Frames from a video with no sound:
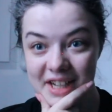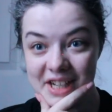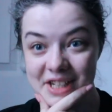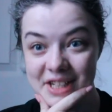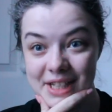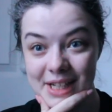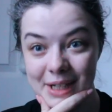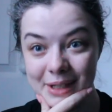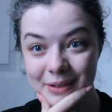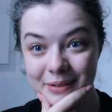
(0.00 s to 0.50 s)

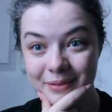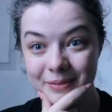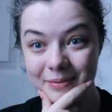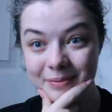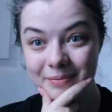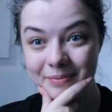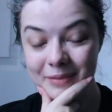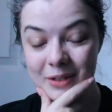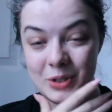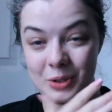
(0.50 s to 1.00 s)
So,
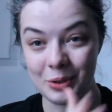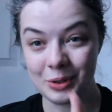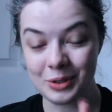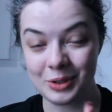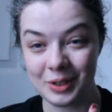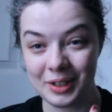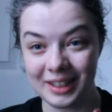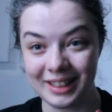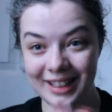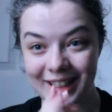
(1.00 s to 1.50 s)
short
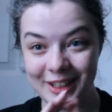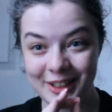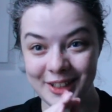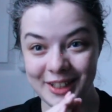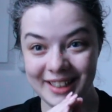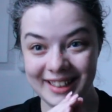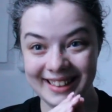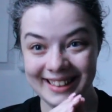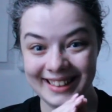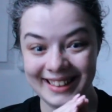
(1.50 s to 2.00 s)
story
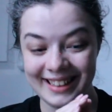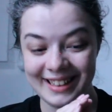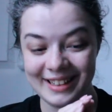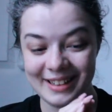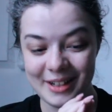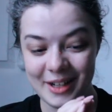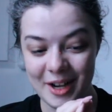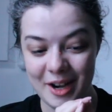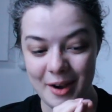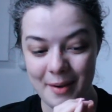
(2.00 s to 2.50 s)
collection
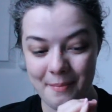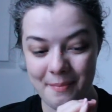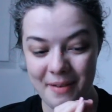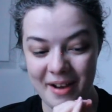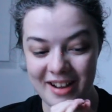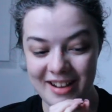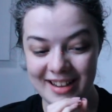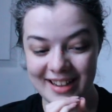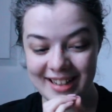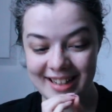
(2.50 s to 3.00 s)

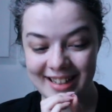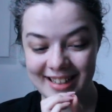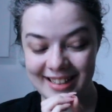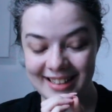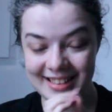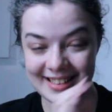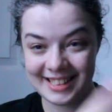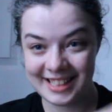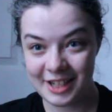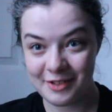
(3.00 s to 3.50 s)

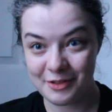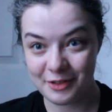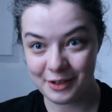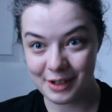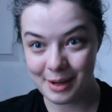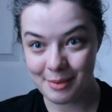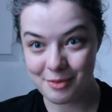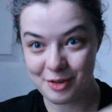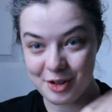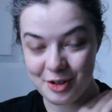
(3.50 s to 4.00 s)
by Stephen
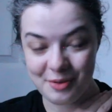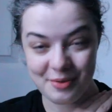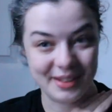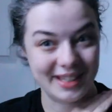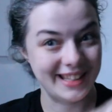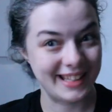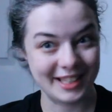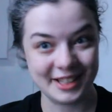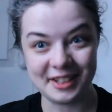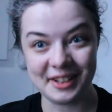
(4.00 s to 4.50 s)
Graham Jones.
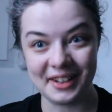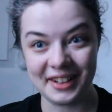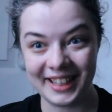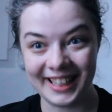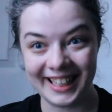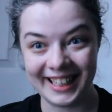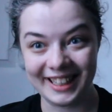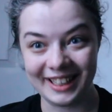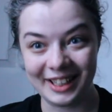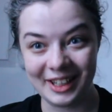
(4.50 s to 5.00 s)
That's all I
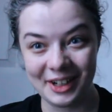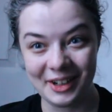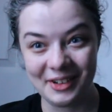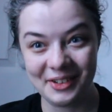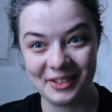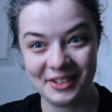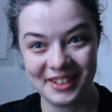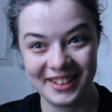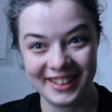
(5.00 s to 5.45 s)
need to know.